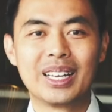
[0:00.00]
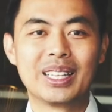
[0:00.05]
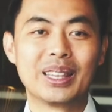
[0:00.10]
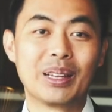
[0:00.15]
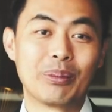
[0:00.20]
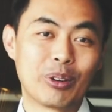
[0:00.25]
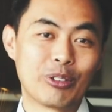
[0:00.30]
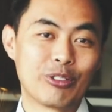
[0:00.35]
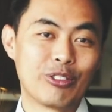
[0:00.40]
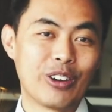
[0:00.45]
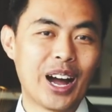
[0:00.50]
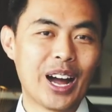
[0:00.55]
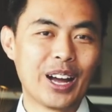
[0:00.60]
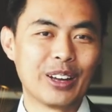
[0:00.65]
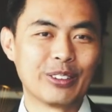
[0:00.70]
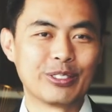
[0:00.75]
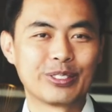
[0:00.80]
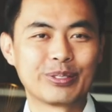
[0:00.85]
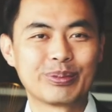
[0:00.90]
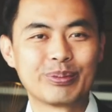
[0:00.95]
Number
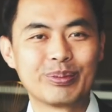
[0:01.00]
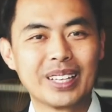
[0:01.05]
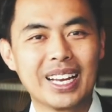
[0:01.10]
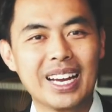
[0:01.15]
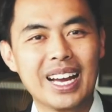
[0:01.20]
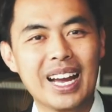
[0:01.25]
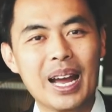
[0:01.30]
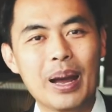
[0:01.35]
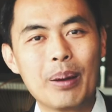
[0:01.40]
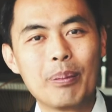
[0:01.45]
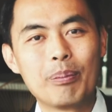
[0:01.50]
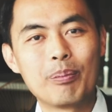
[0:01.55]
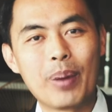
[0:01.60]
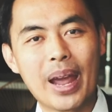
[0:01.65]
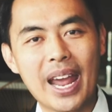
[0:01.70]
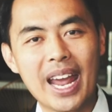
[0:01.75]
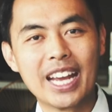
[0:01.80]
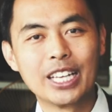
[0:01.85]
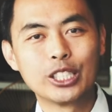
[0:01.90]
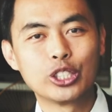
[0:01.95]
five,
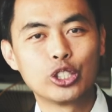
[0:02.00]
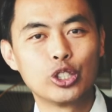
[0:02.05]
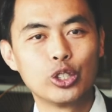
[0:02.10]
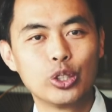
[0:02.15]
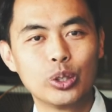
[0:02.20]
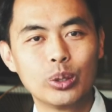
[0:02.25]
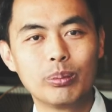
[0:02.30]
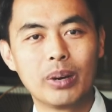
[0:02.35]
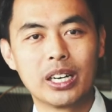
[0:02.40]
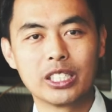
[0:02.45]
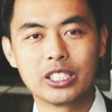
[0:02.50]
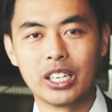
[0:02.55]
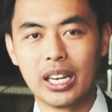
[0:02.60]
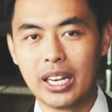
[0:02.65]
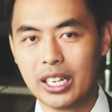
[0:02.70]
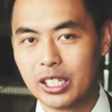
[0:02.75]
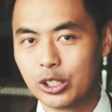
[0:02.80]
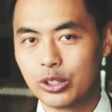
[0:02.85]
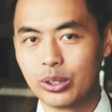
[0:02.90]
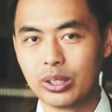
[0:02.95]
paying too much
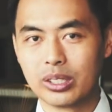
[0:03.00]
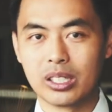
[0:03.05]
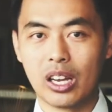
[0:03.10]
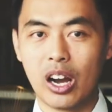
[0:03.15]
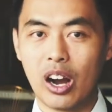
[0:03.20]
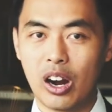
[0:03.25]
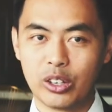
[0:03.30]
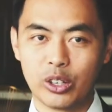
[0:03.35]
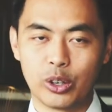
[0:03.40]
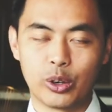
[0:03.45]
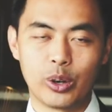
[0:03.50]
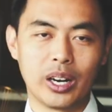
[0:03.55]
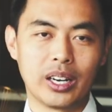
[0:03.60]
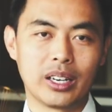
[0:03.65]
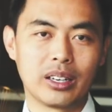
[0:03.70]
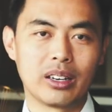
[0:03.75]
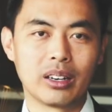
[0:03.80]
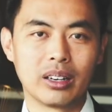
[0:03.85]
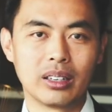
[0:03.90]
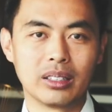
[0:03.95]
interest on your
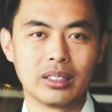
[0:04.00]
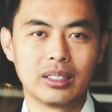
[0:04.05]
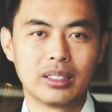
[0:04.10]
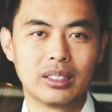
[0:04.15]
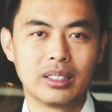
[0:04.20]
credit card.